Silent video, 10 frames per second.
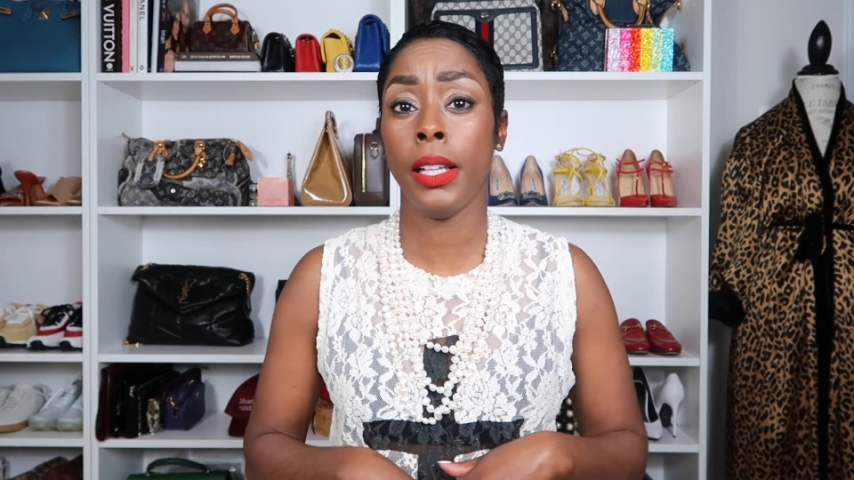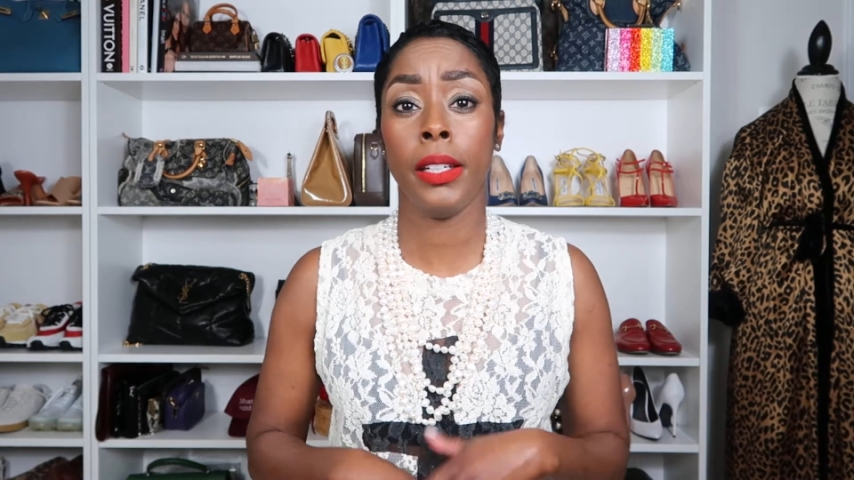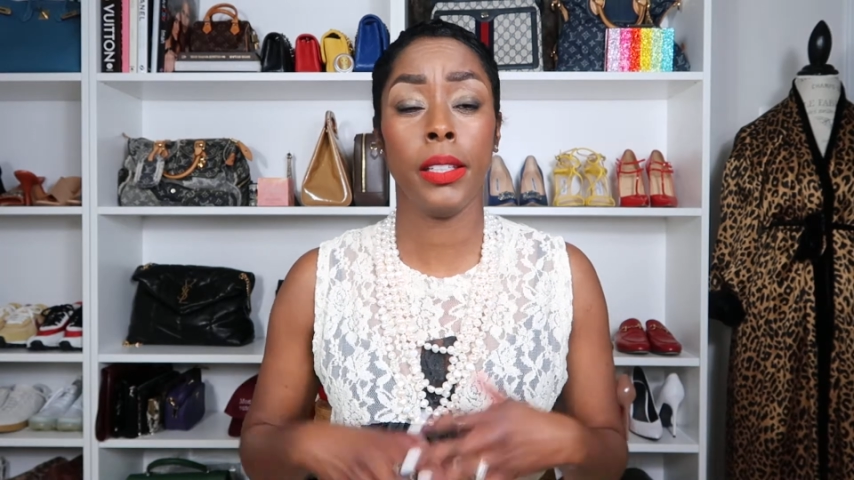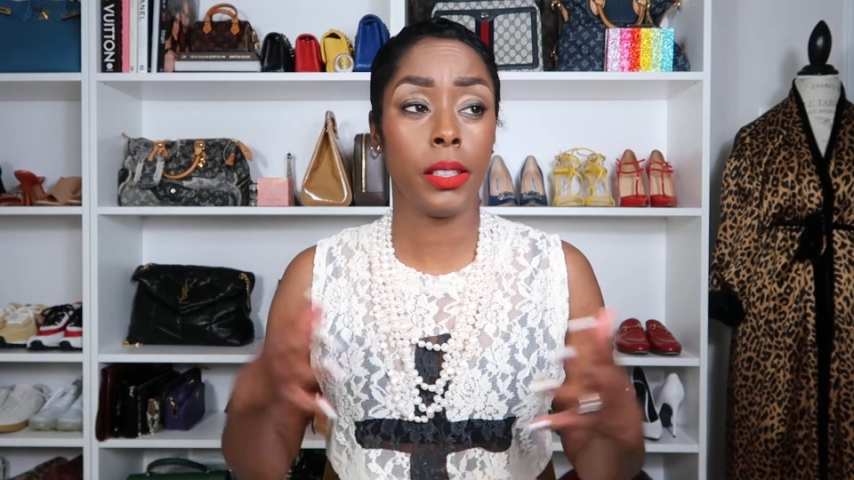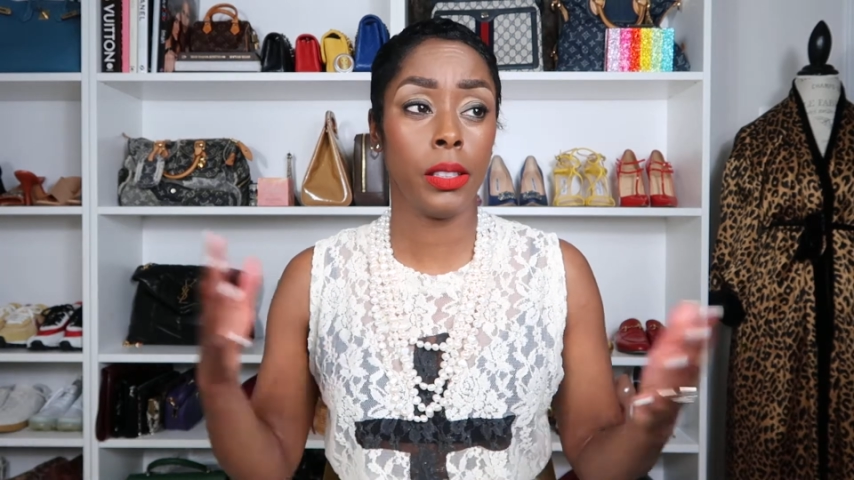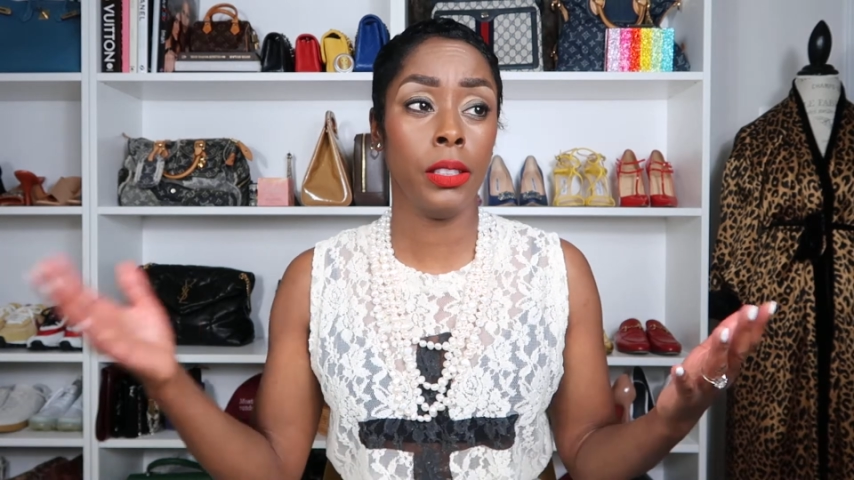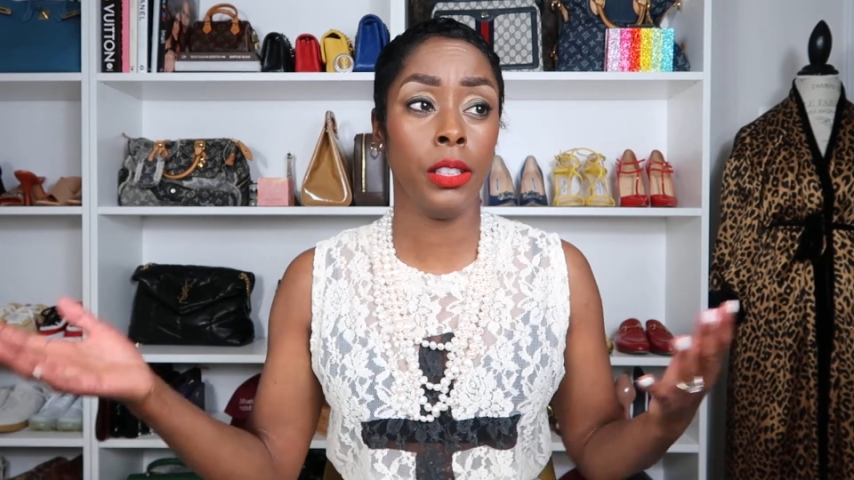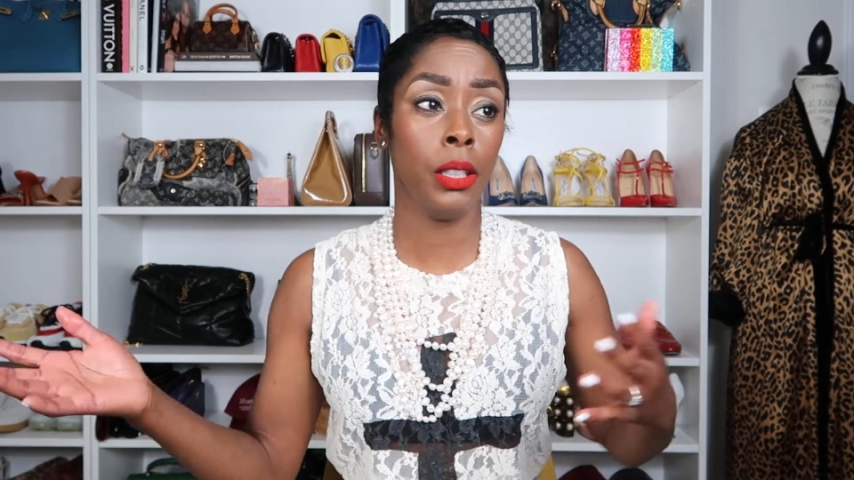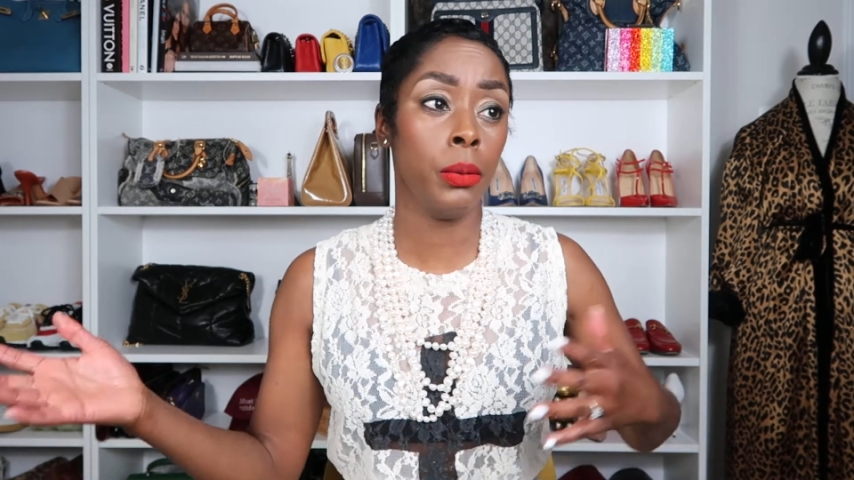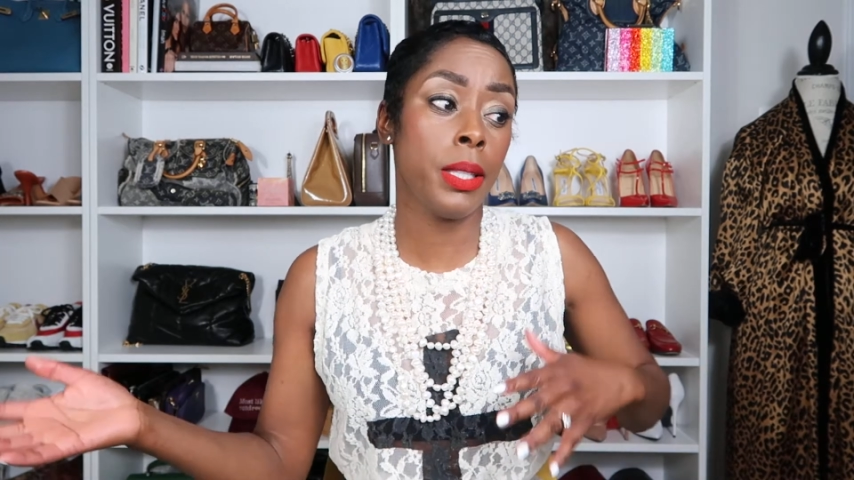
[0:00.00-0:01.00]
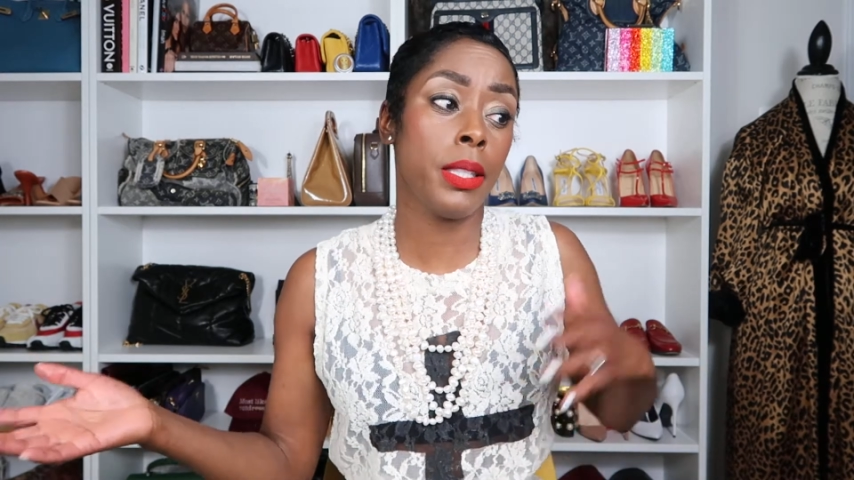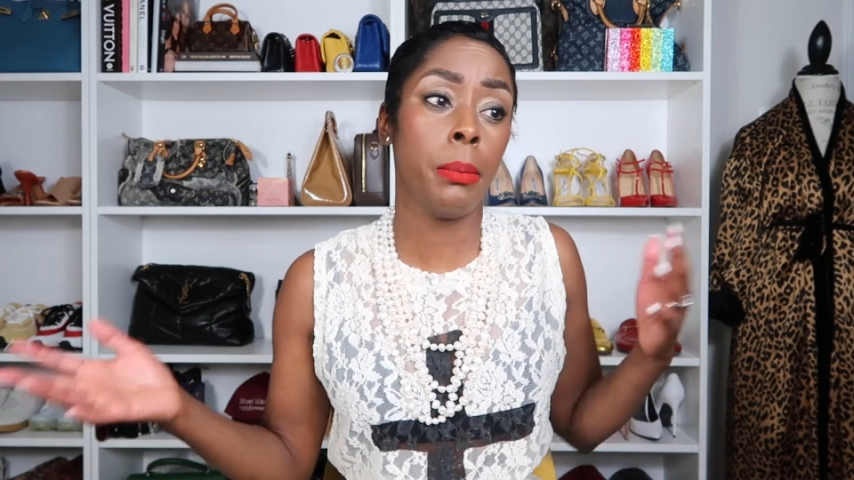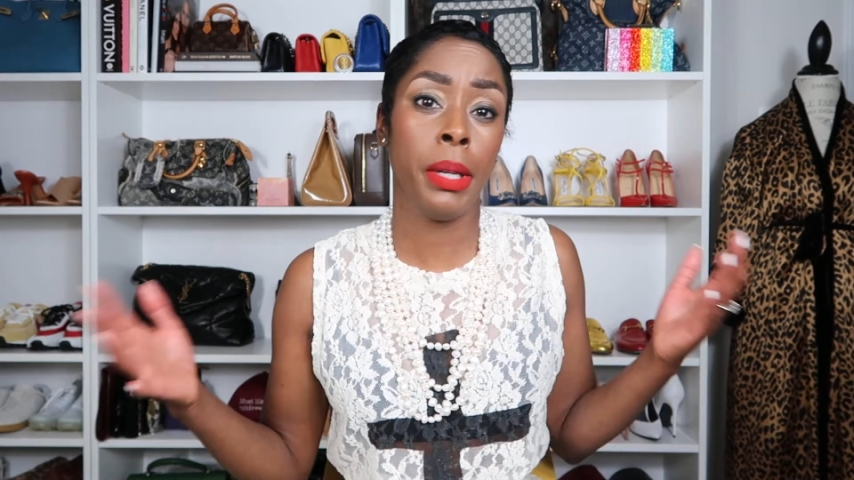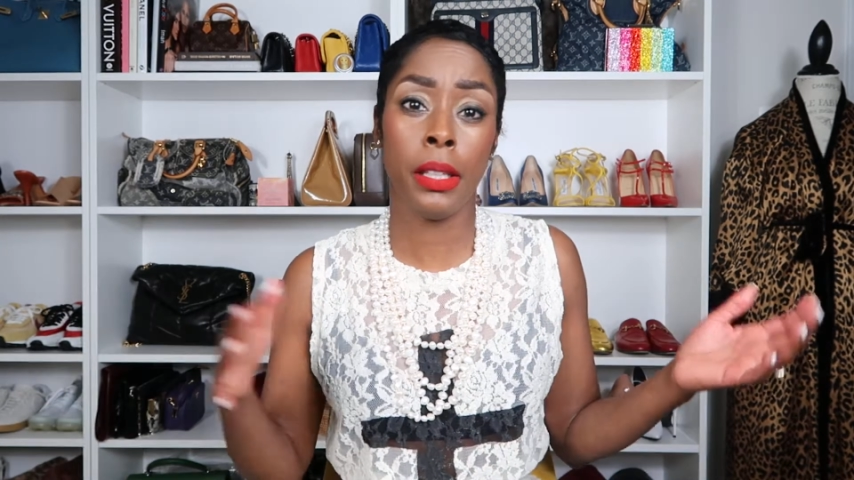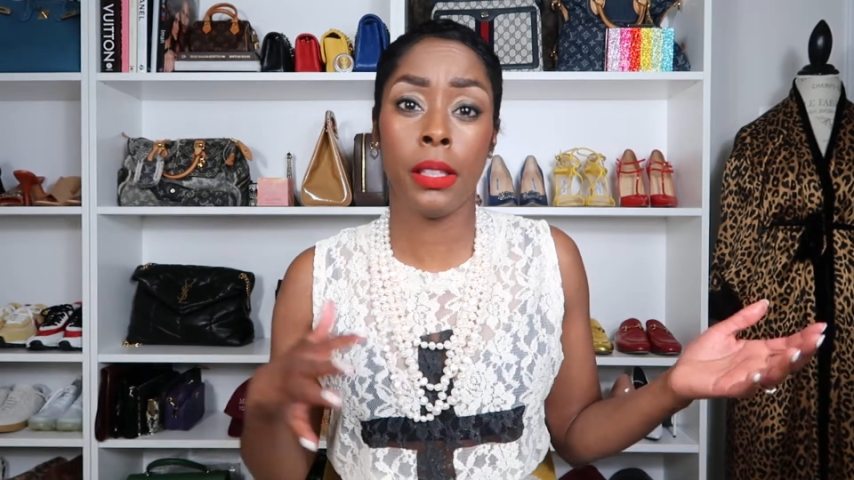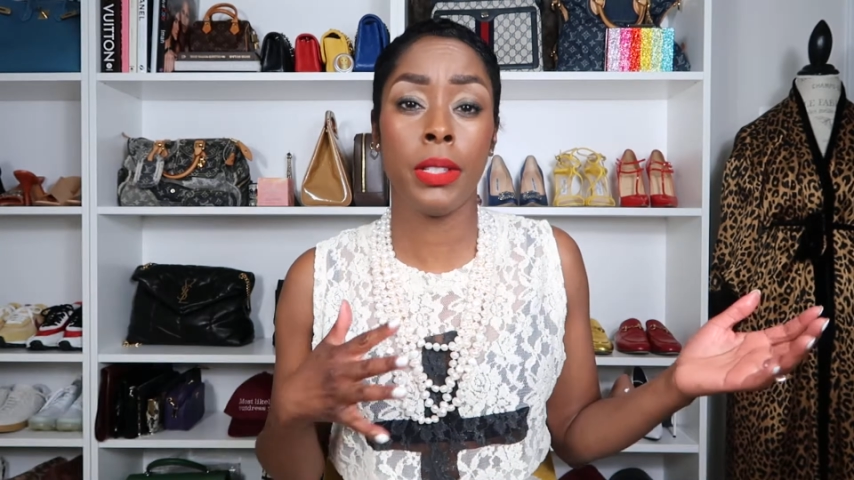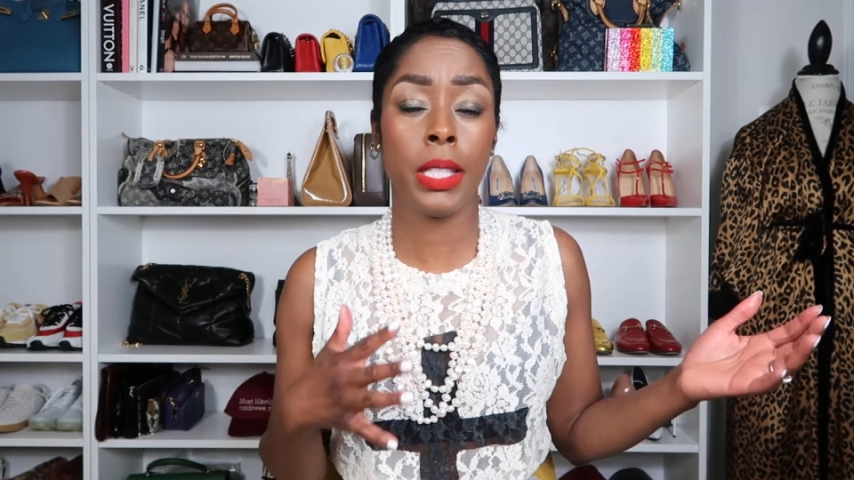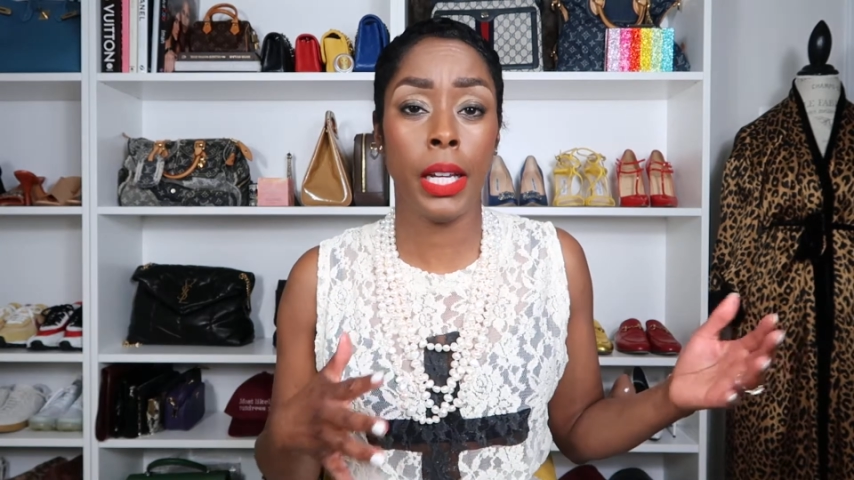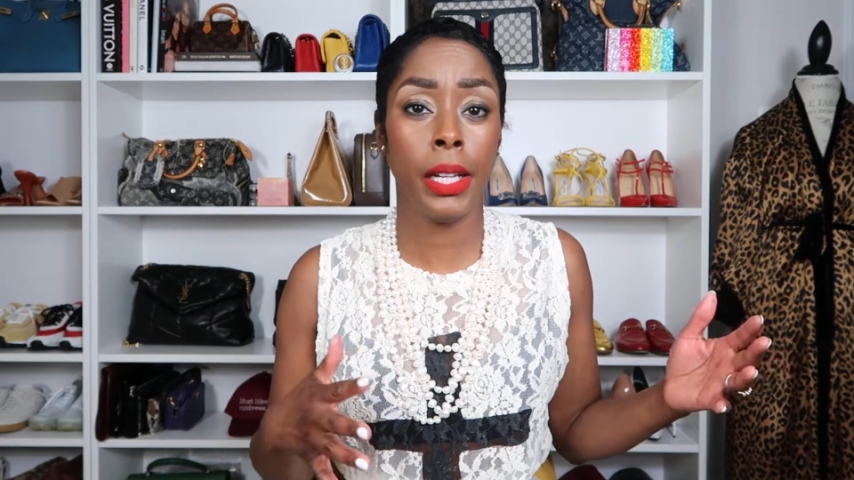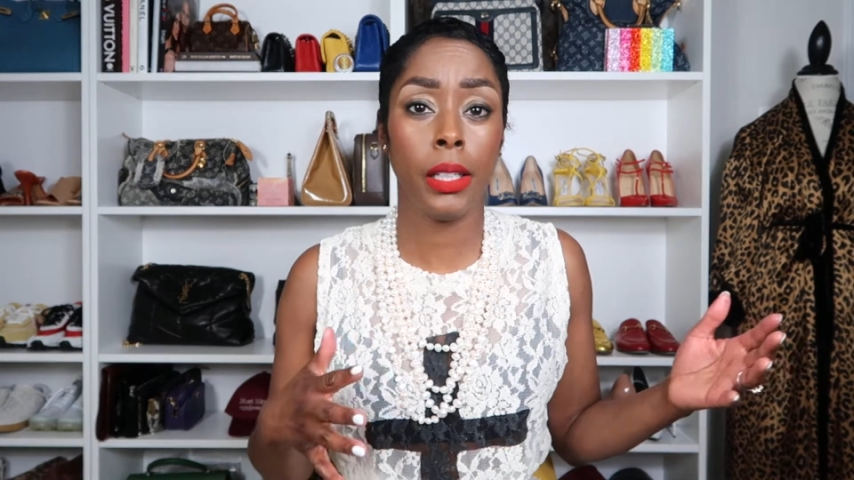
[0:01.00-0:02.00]
Like, you know, when Samantha
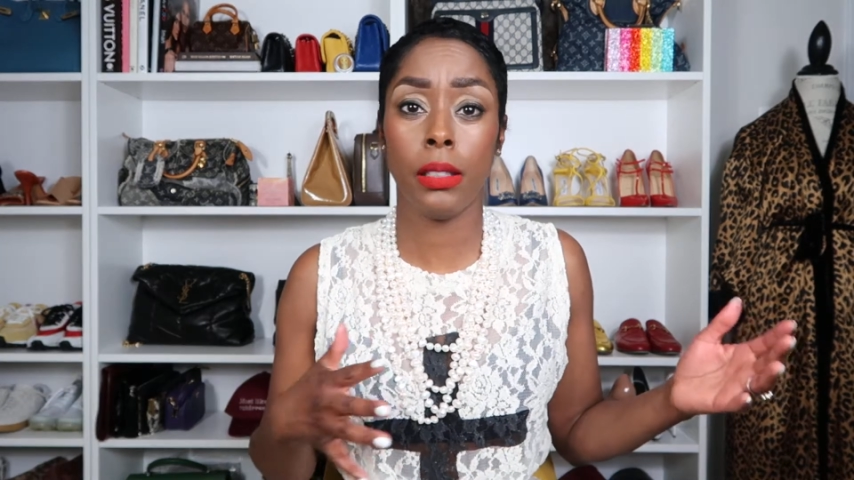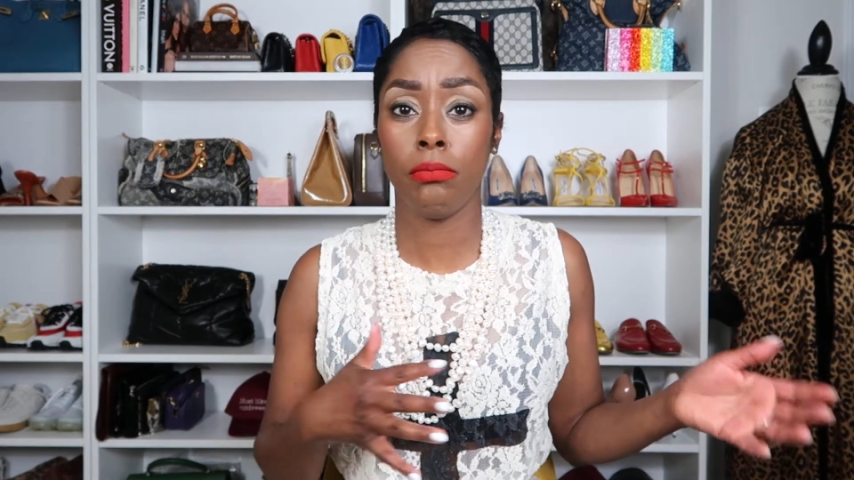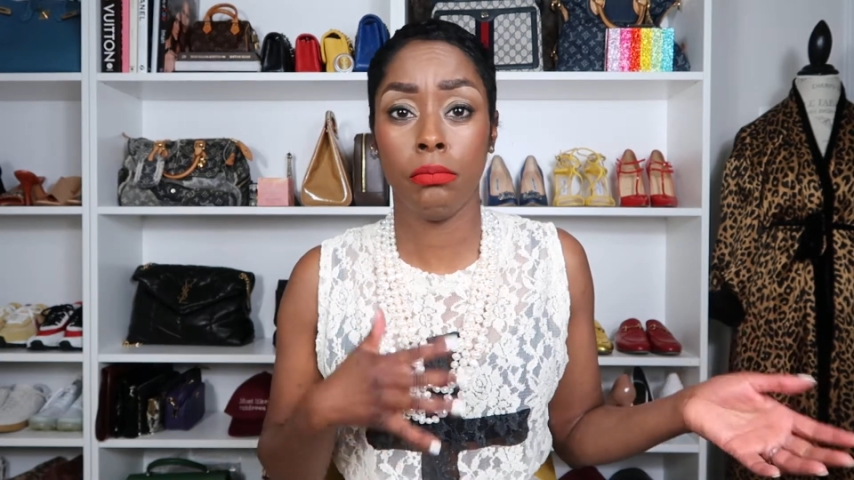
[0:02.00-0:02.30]
was like,